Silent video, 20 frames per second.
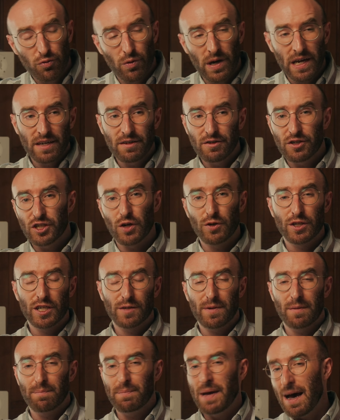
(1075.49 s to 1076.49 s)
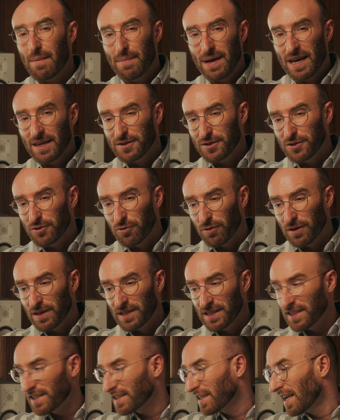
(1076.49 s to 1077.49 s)
Wayne shows up in Batman
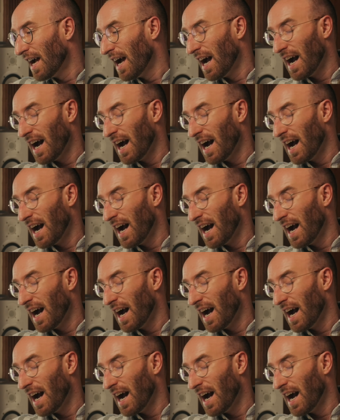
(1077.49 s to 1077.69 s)
stories.